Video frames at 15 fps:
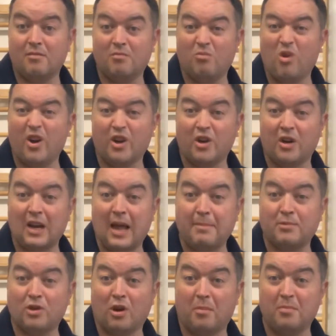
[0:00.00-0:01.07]
working on
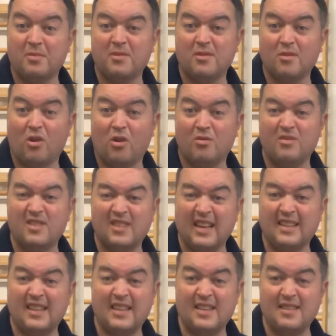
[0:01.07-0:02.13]
laptops, on
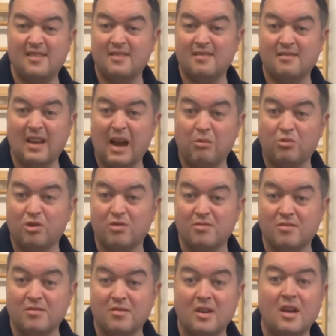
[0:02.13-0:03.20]
settees,
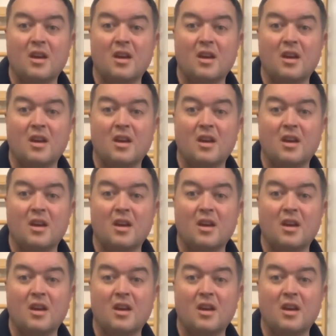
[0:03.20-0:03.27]
couches,